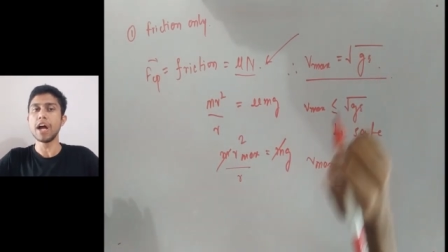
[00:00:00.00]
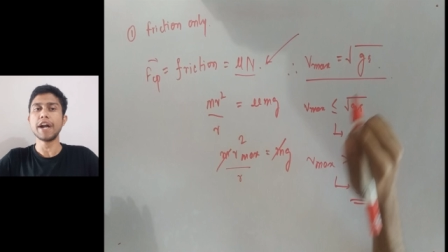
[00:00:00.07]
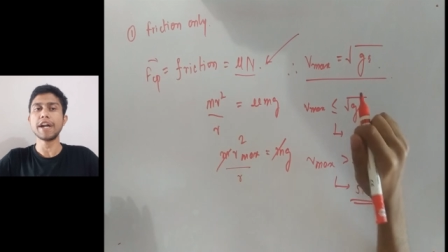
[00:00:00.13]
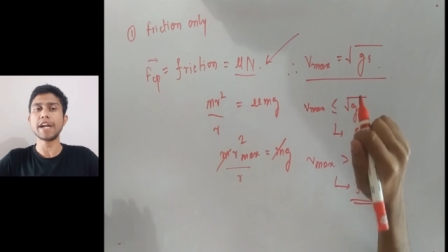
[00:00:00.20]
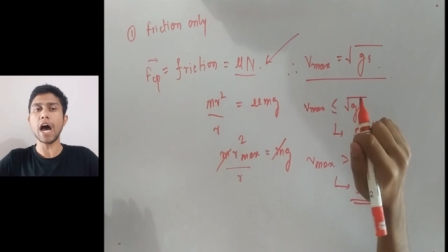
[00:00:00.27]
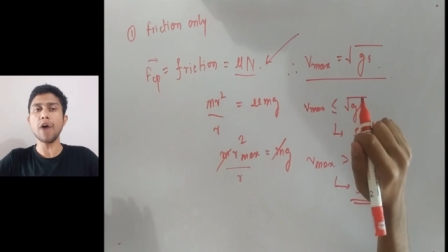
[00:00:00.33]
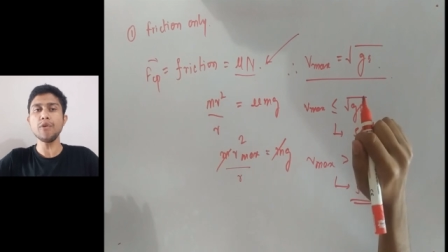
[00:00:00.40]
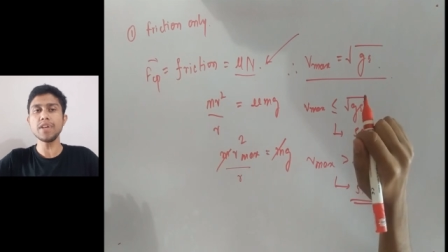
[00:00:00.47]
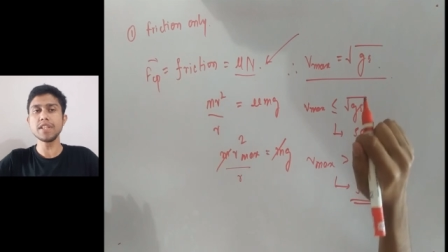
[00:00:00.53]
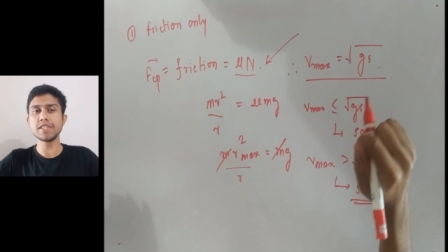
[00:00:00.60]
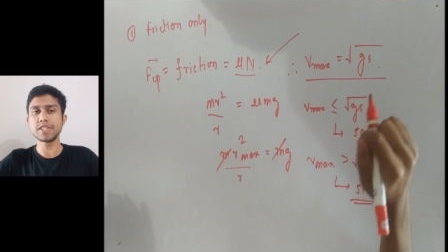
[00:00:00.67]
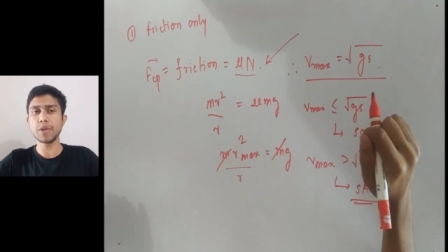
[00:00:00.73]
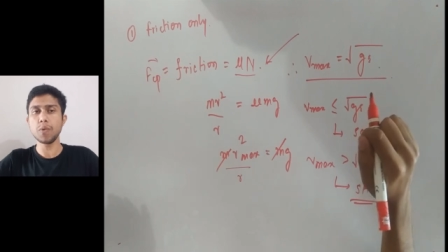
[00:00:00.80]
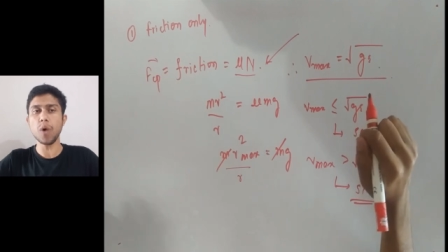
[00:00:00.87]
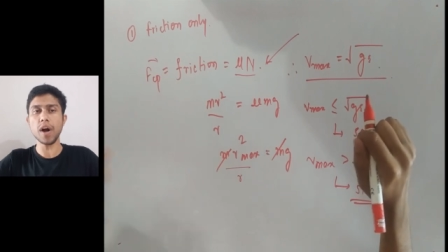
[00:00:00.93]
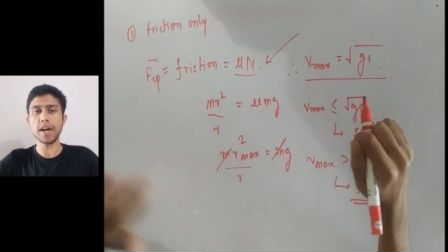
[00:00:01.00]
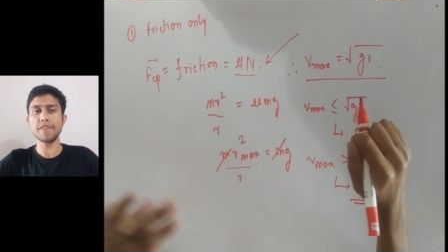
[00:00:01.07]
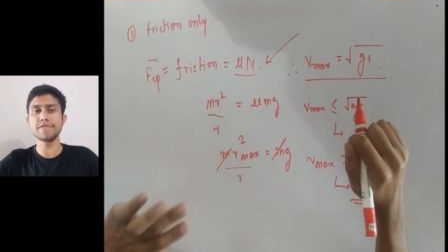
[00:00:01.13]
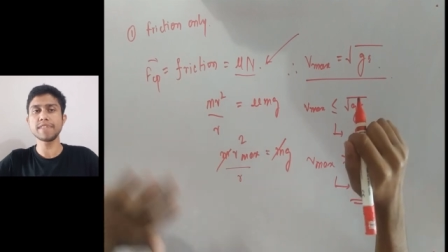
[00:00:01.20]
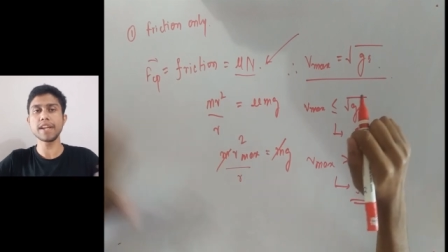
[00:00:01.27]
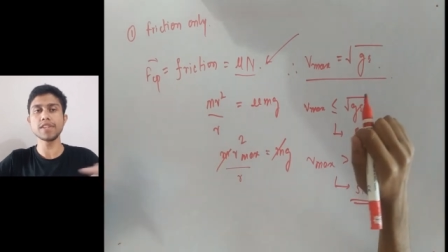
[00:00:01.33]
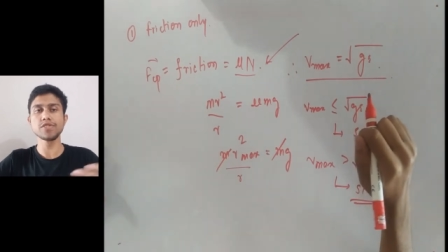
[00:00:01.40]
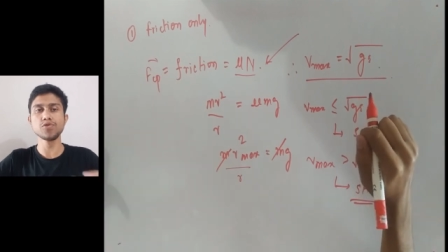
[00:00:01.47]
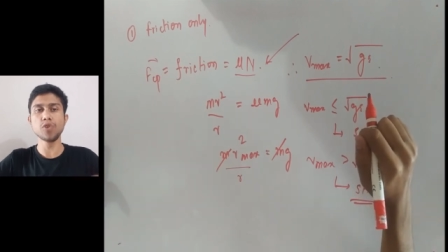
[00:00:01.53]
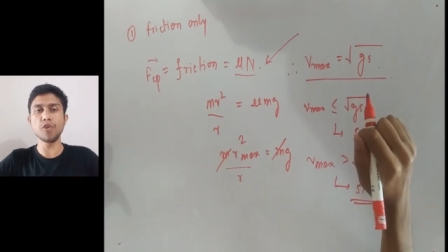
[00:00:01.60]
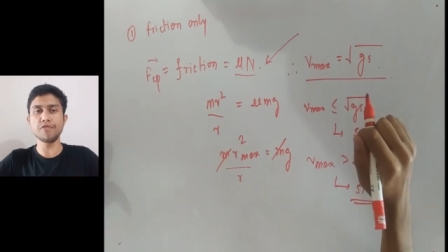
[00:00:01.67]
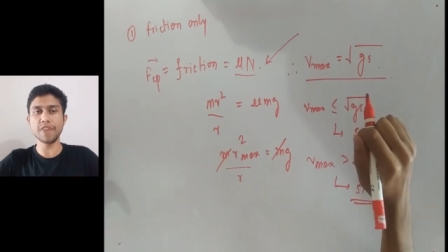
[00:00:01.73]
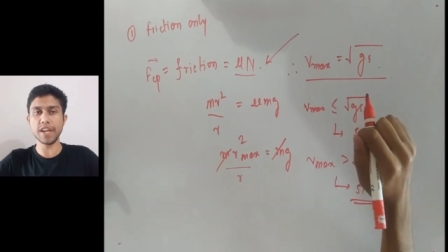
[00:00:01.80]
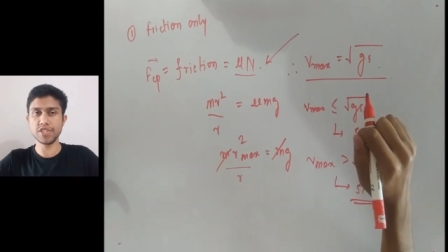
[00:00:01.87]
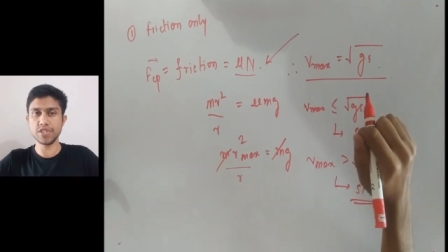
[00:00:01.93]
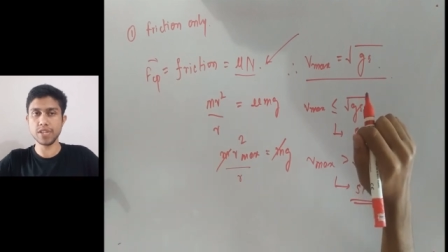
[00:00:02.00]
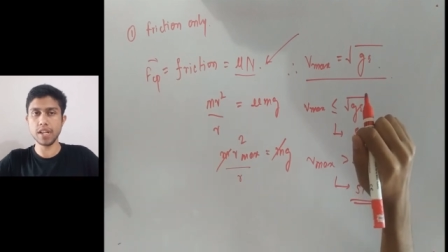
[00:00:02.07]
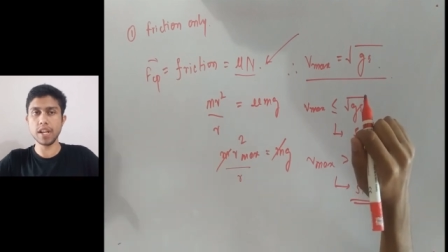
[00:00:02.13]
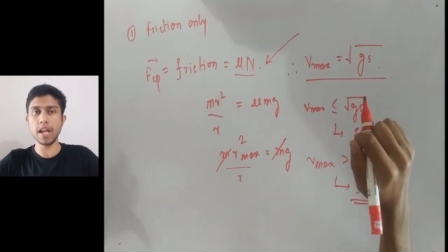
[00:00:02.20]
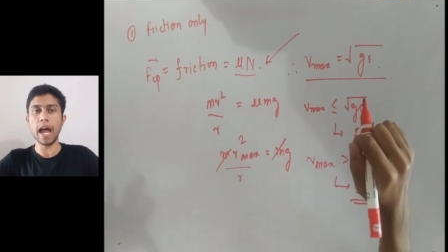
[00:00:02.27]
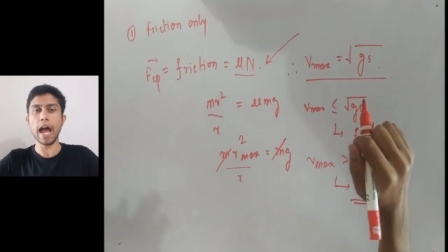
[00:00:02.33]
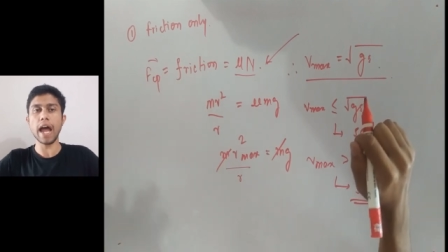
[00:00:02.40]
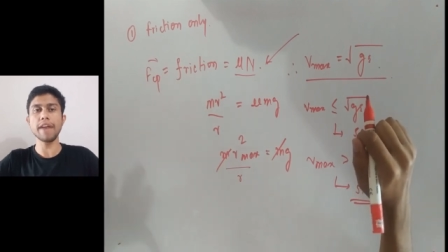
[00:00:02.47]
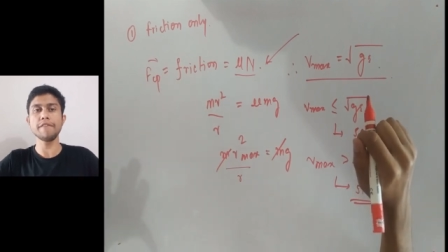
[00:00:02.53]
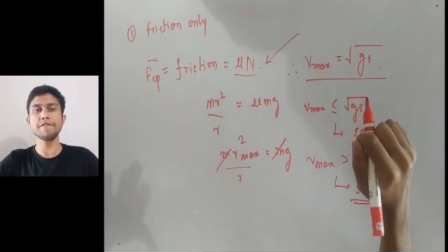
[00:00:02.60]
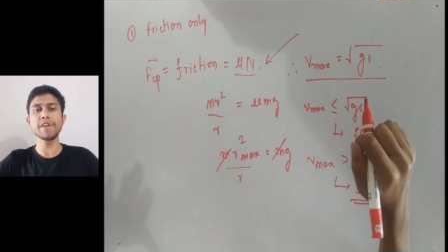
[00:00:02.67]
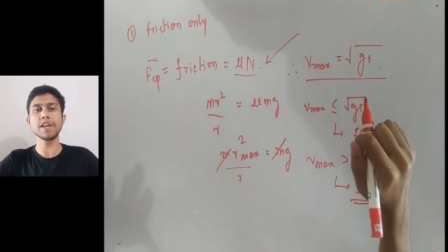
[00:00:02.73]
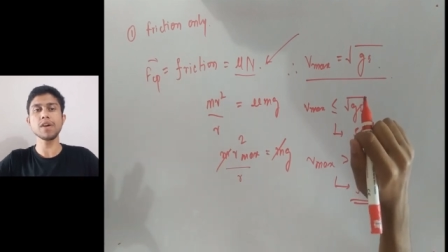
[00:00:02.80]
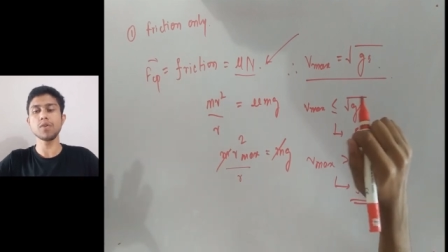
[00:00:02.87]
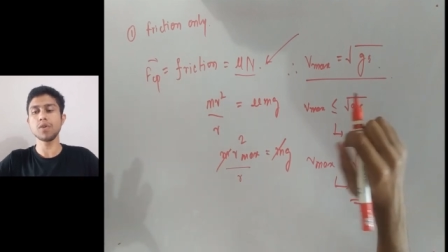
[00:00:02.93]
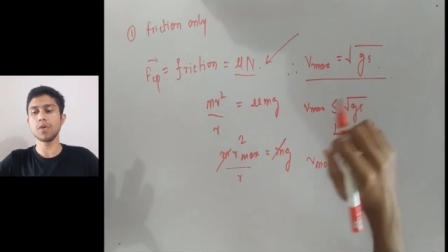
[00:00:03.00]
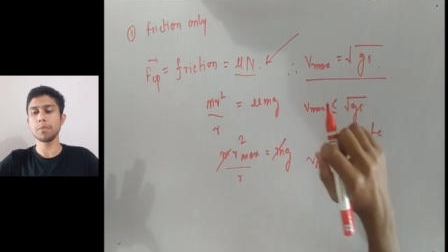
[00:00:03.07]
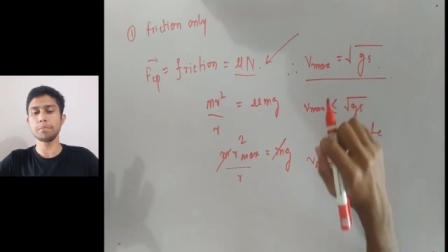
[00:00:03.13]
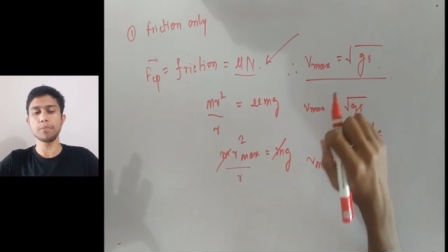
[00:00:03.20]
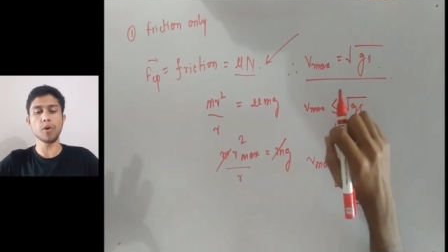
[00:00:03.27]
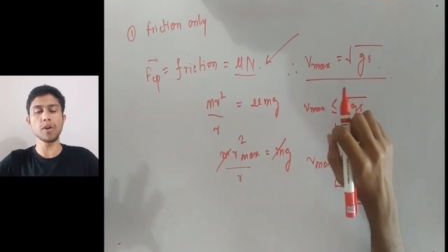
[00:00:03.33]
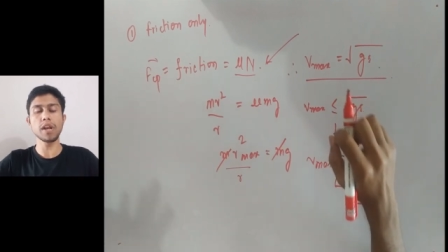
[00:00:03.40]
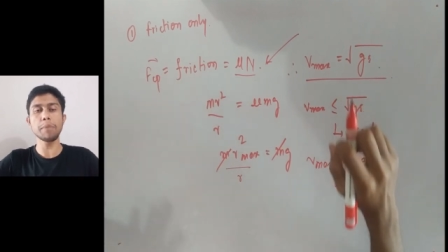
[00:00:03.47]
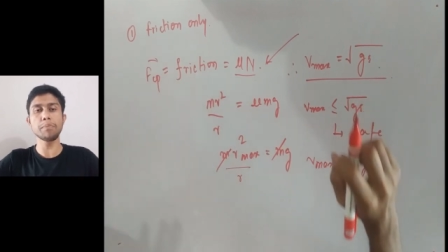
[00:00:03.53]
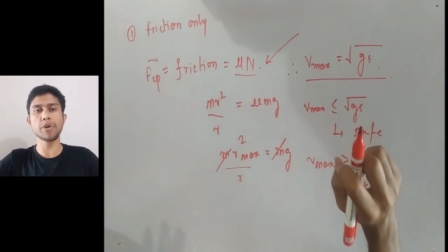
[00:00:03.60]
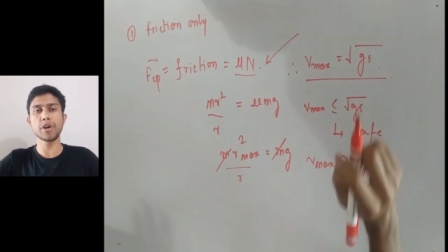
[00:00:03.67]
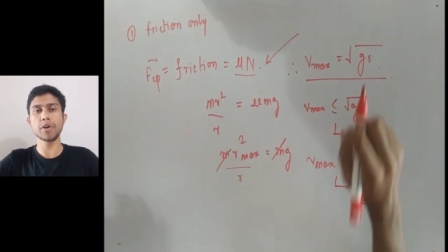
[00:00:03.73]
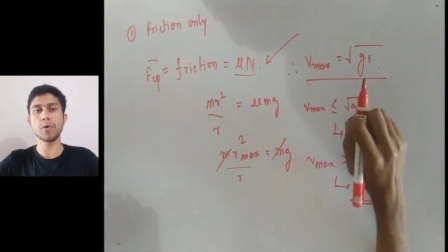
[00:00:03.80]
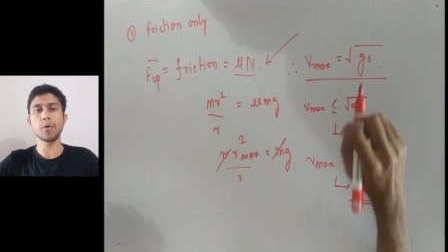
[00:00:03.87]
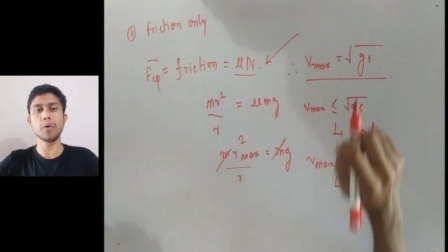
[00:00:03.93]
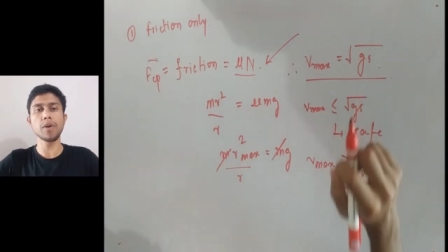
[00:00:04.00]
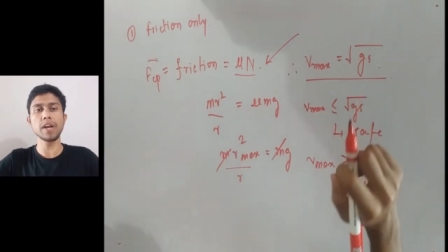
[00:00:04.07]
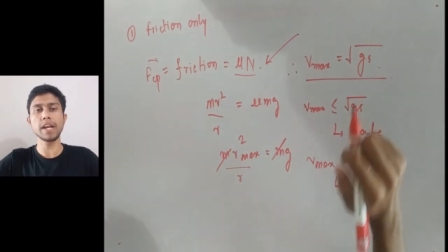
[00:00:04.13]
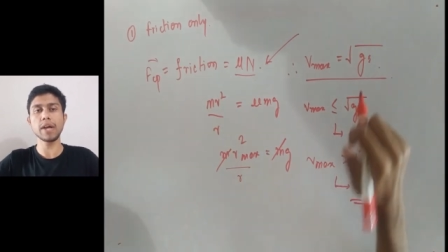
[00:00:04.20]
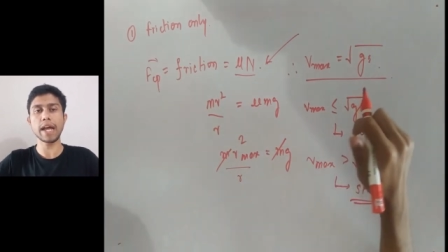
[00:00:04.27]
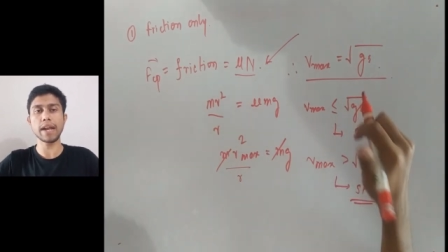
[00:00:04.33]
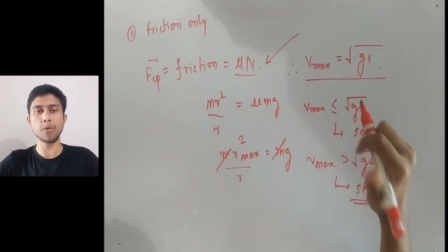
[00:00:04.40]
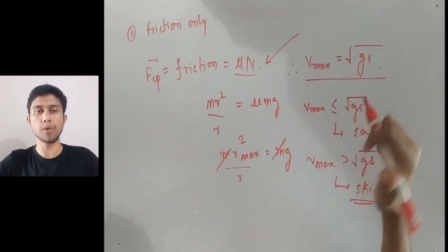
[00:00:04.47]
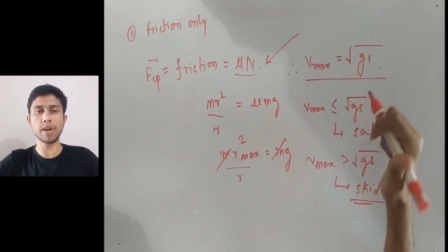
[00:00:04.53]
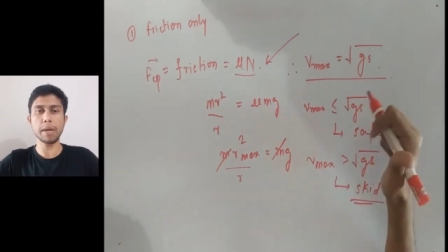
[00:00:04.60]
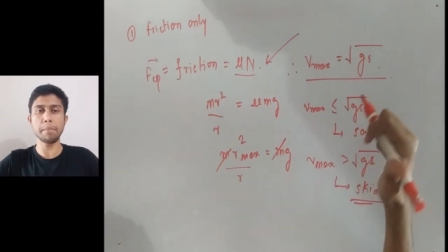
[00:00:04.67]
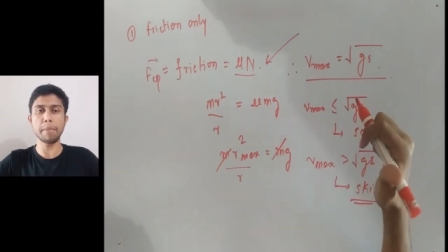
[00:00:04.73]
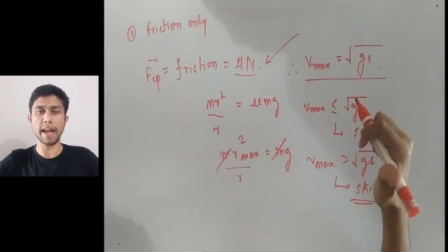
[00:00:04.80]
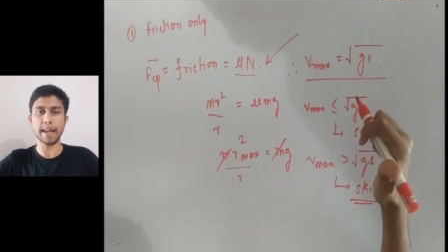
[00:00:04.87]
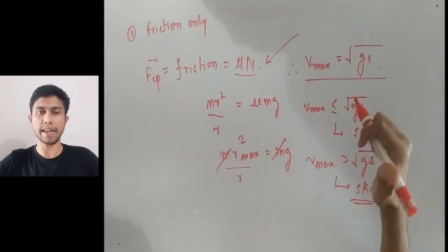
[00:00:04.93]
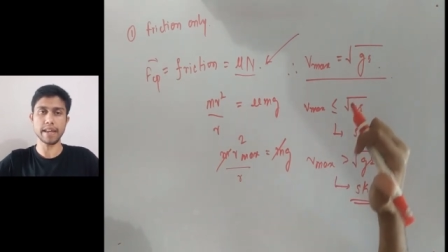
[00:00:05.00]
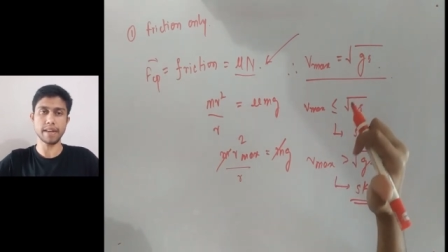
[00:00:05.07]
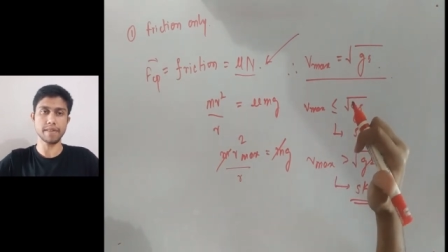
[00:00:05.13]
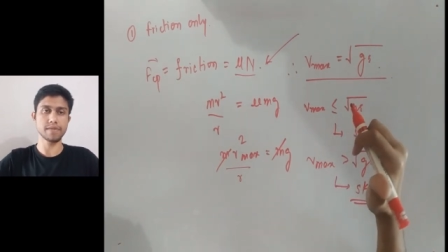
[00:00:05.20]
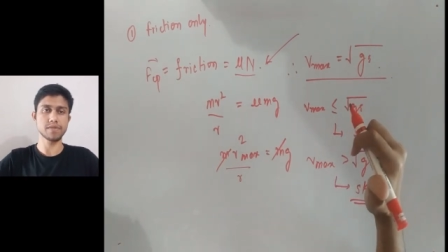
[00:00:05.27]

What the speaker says: Now we'll see what if there is no friction and we only put only banking.